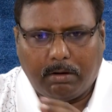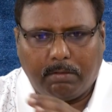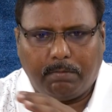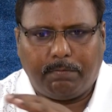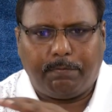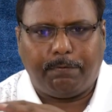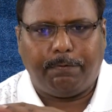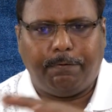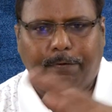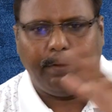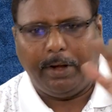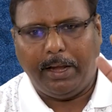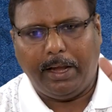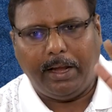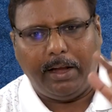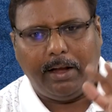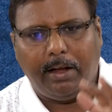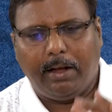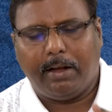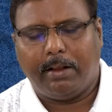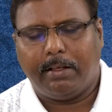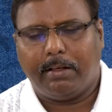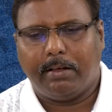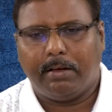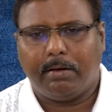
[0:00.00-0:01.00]

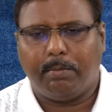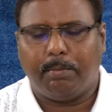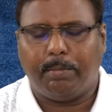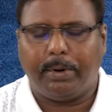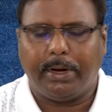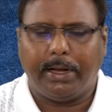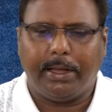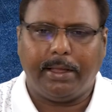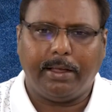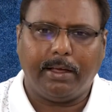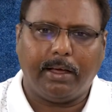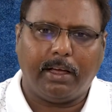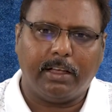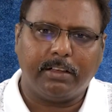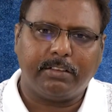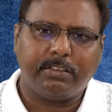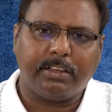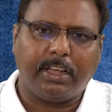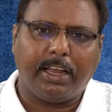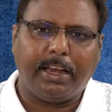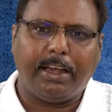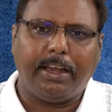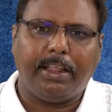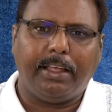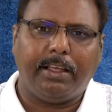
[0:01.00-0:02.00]
field by
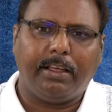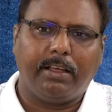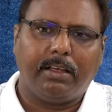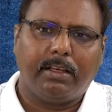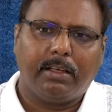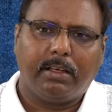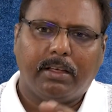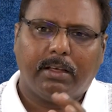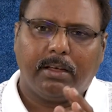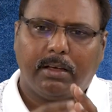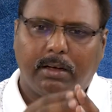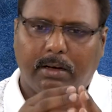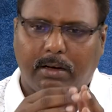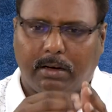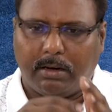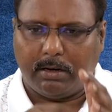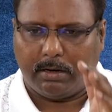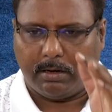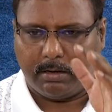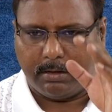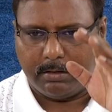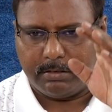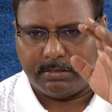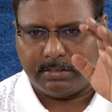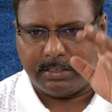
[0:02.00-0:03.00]
assigning
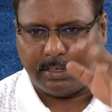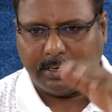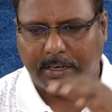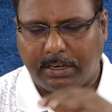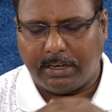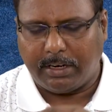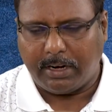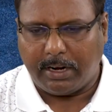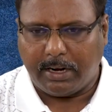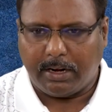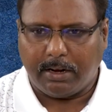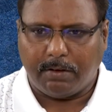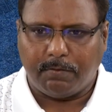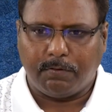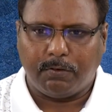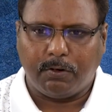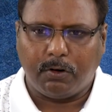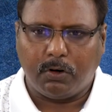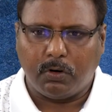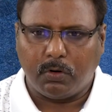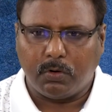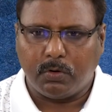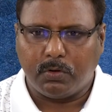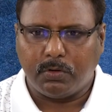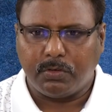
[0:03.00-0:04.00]
certain kind of
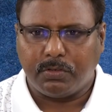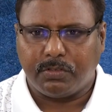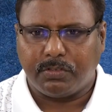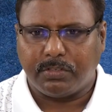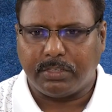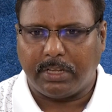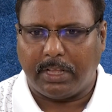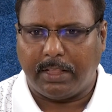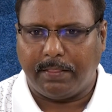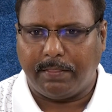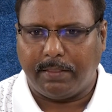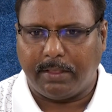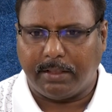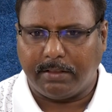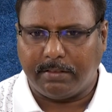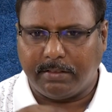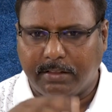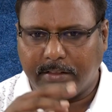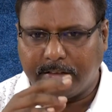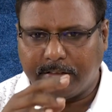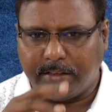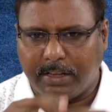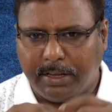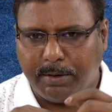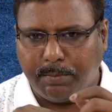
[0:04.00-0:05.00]
codes, and
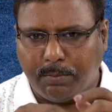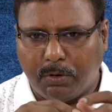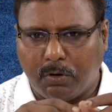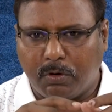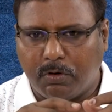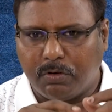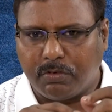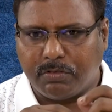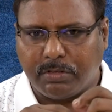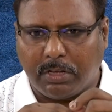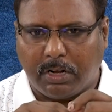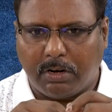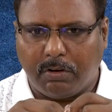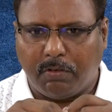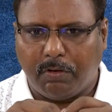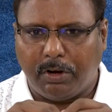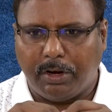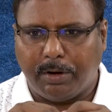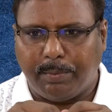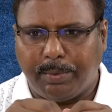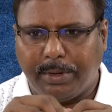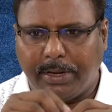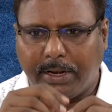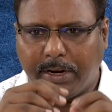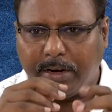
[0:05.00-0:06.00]
the same codes are going
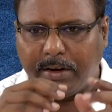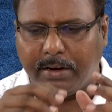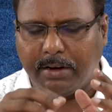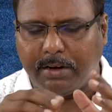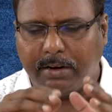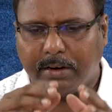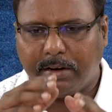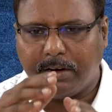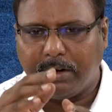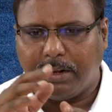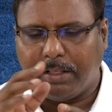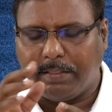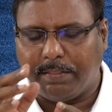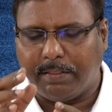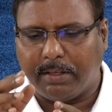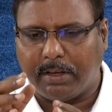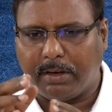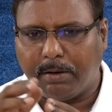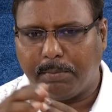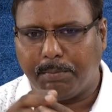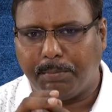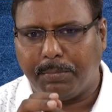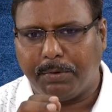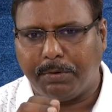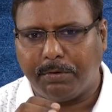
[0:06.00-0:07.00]
to be entered in the
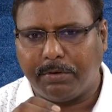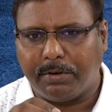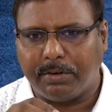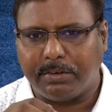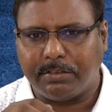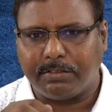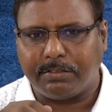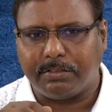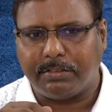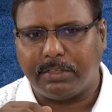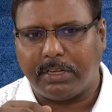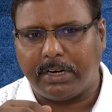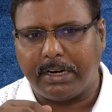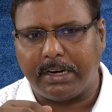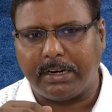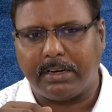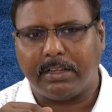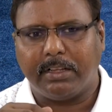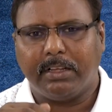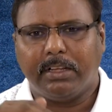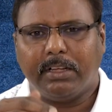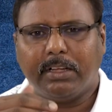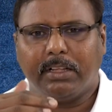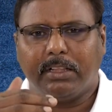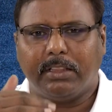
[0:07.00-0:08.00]
computer, so
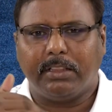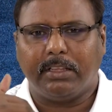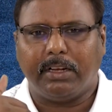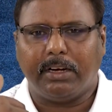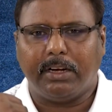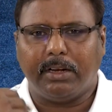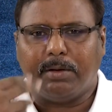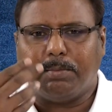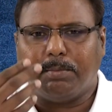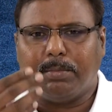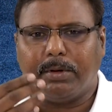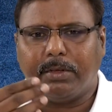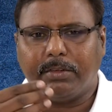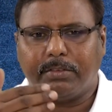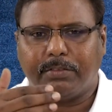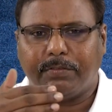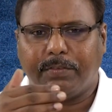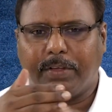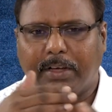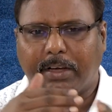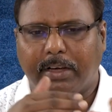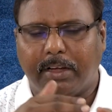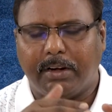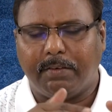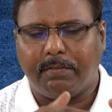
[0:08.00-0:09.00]
that the numbers,
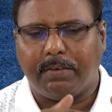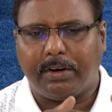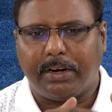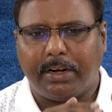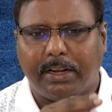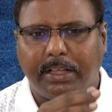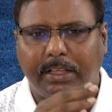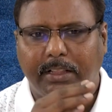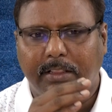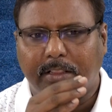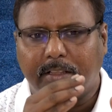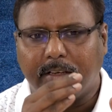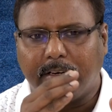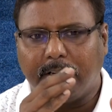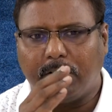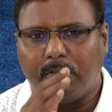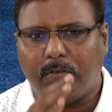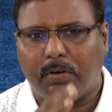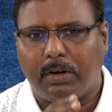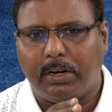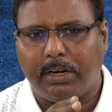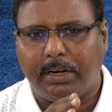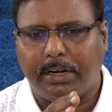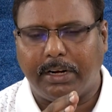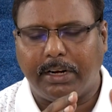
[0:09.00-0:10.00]
we are converting the
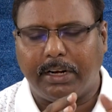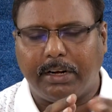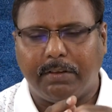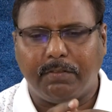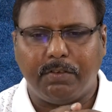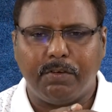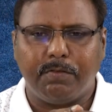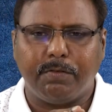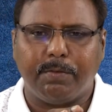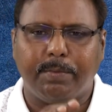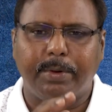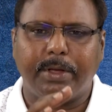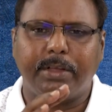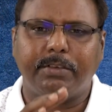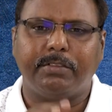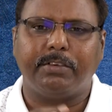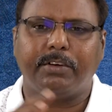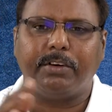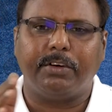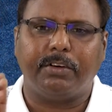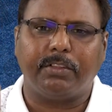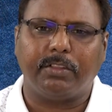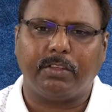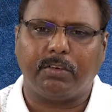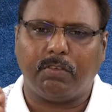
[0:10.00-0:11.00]
qualitative
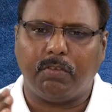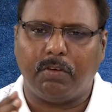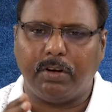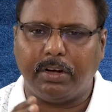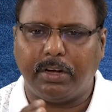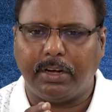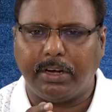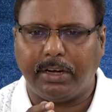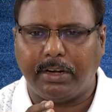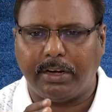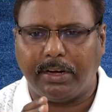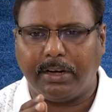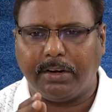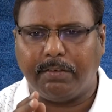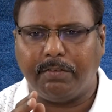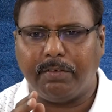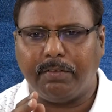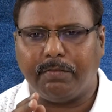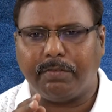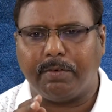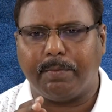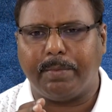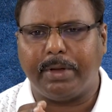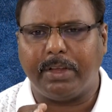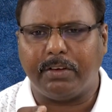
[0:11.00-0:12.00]
information into the quantitative
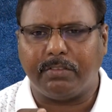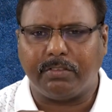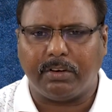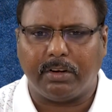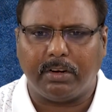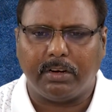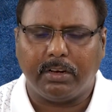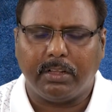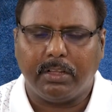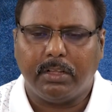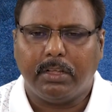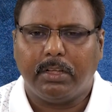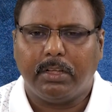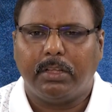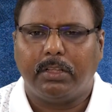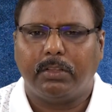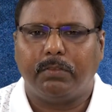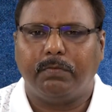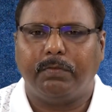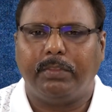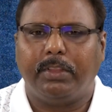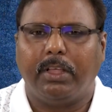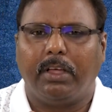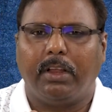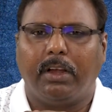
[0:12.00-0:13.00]
information
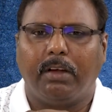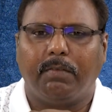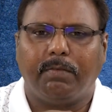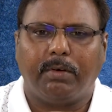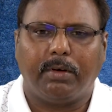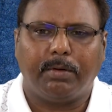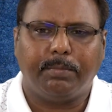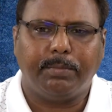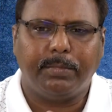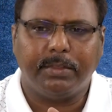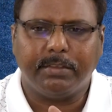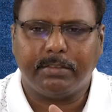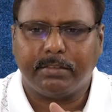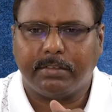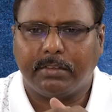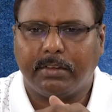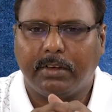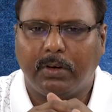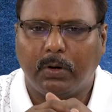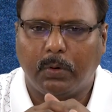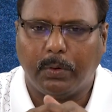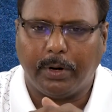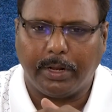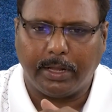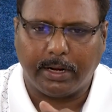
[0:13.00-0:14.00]
with the help of this
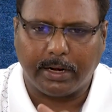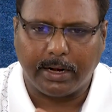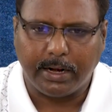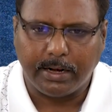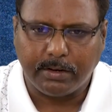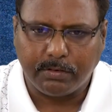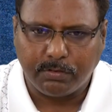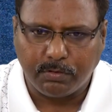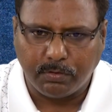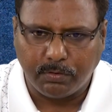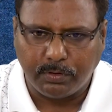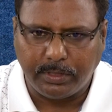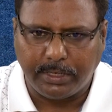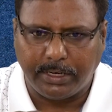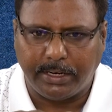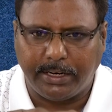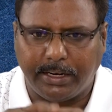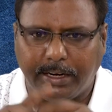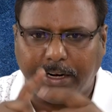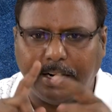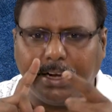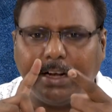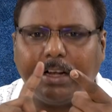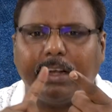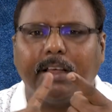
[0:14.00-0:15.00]
coding, right? So the
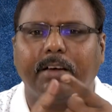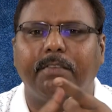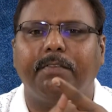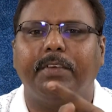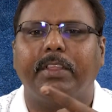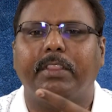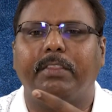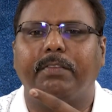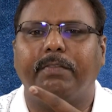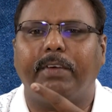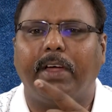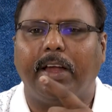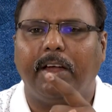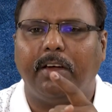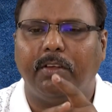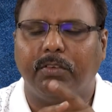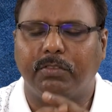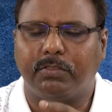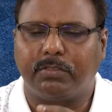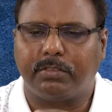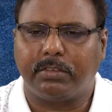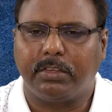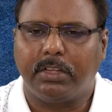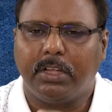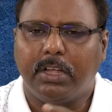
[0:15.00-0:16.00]
data with
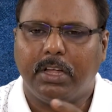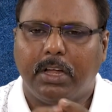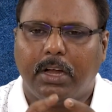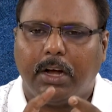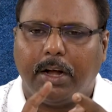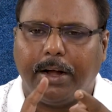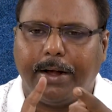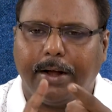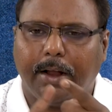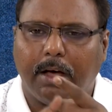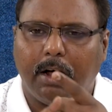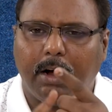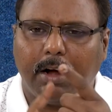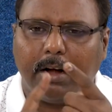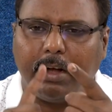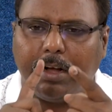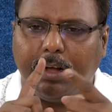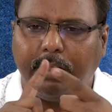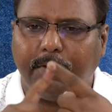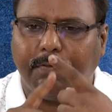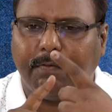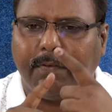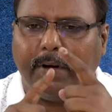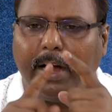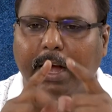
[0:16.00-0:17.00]
values not
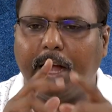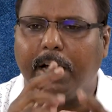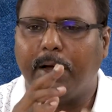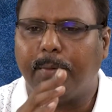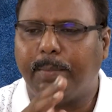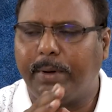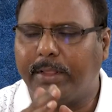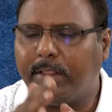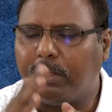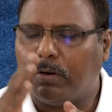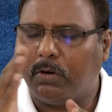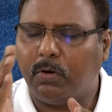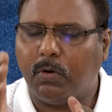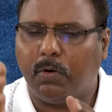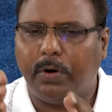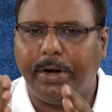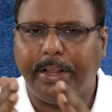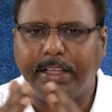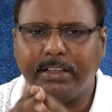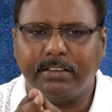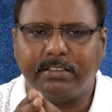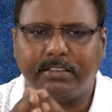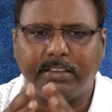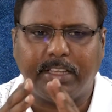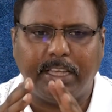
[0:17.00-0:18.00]
defined by the
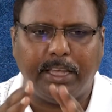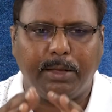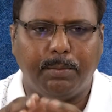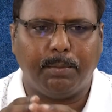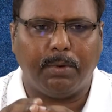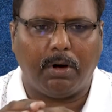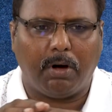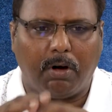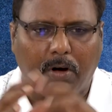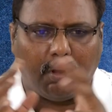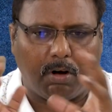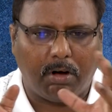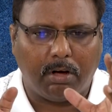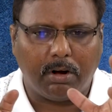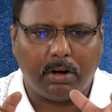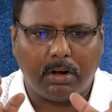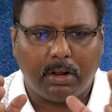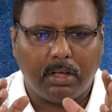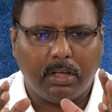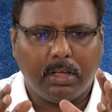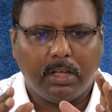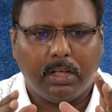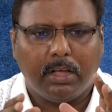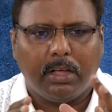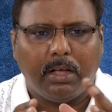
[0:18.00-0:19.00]
coding scheme or
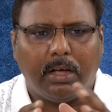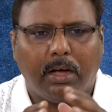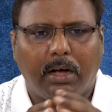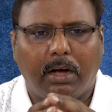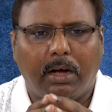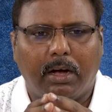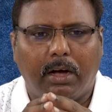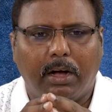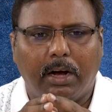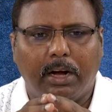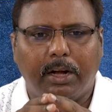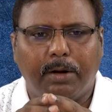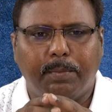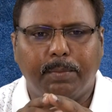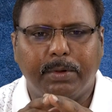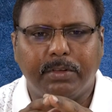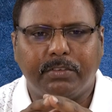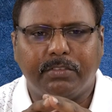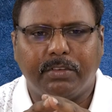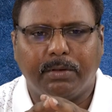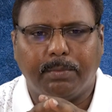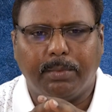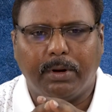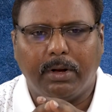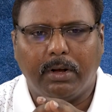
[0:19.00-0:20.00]

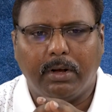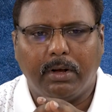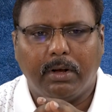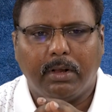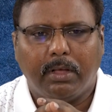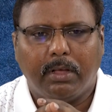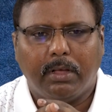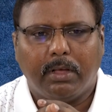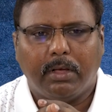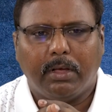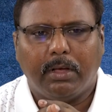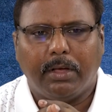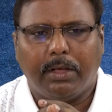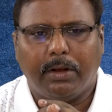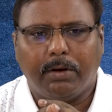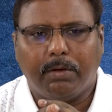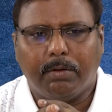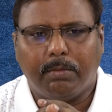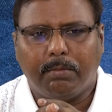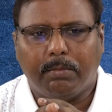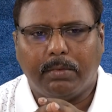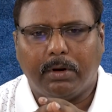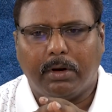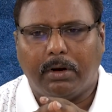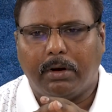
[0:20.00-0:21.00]
admissible,
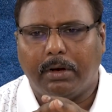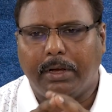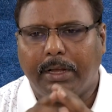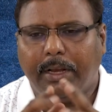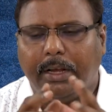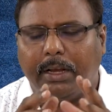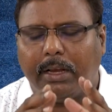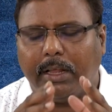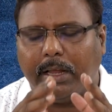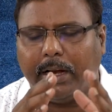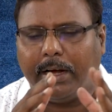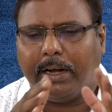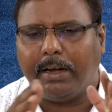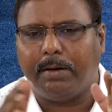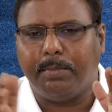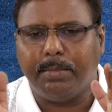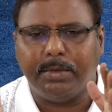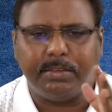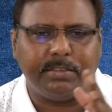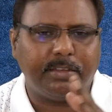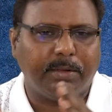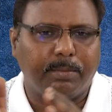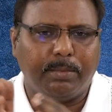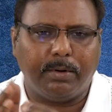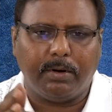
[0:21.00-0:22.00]

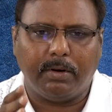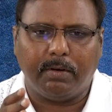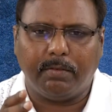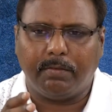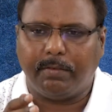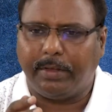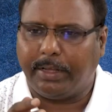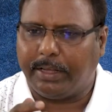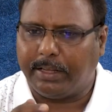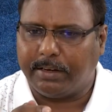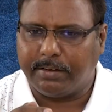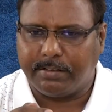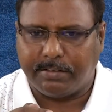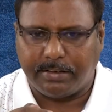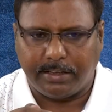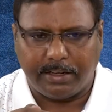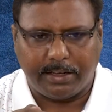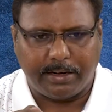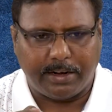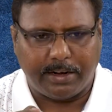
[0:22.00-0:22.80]
inadmissible, we can say,